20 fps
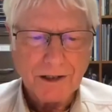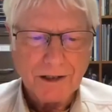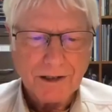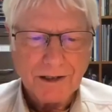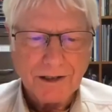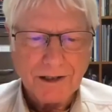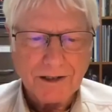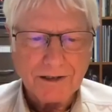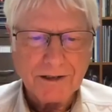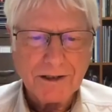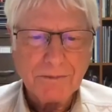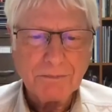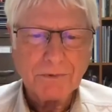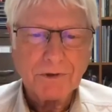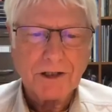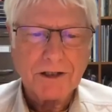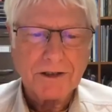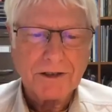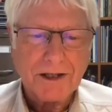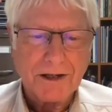And he
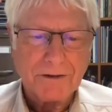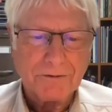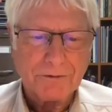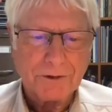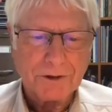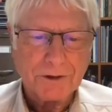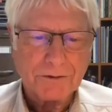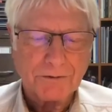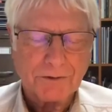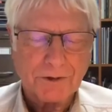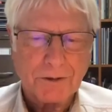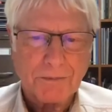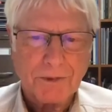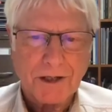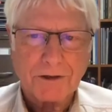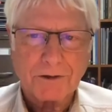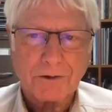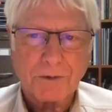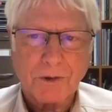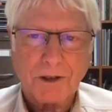played that fish for
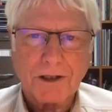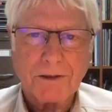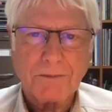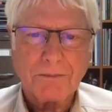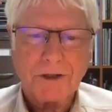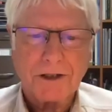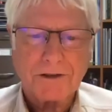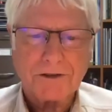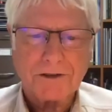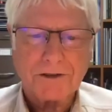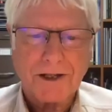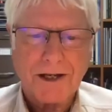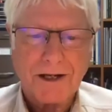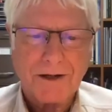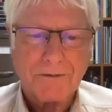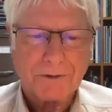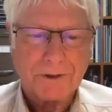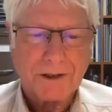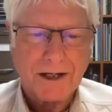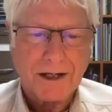about 20 minutes, a
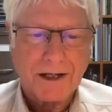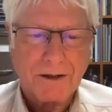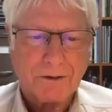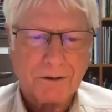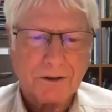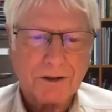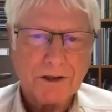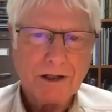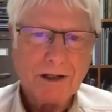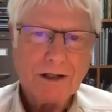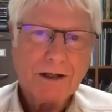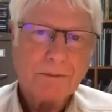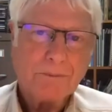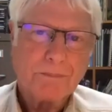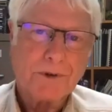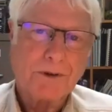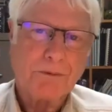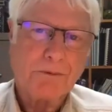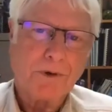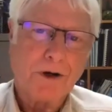half an hour.
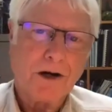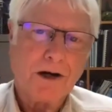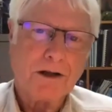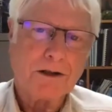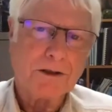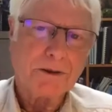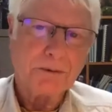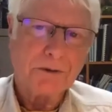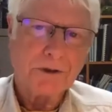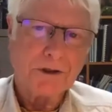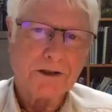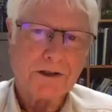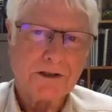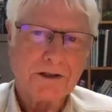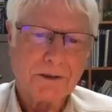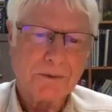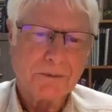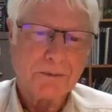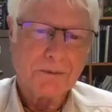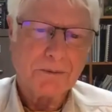But all he really
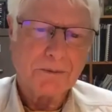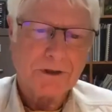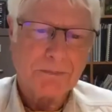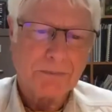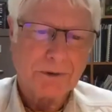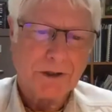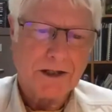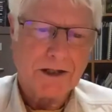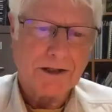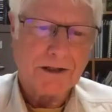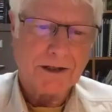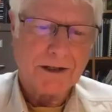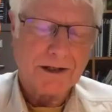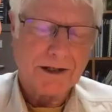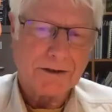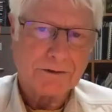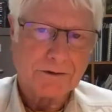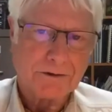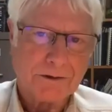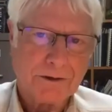did was he played it
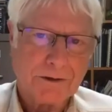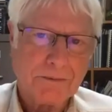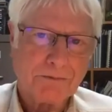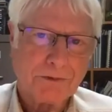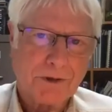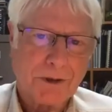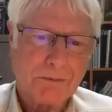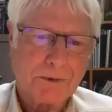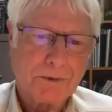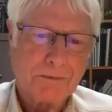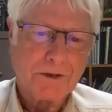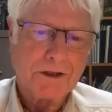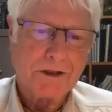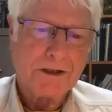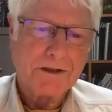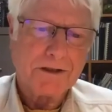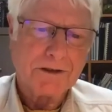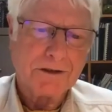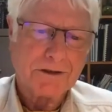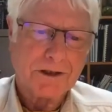downstream from him and
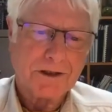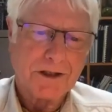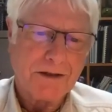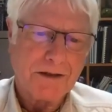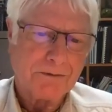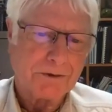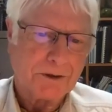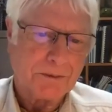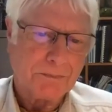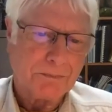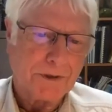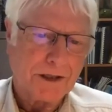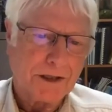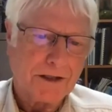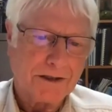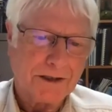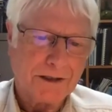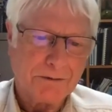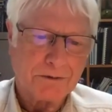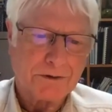he just gave it the butt
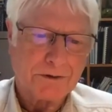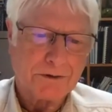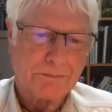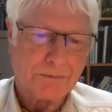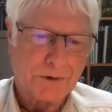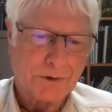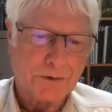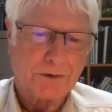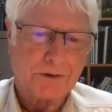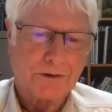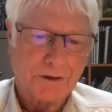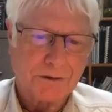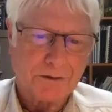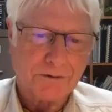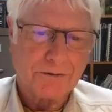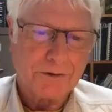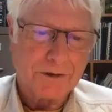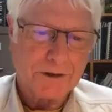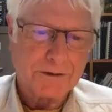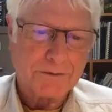and he was brutal to the
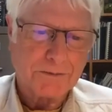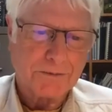fish.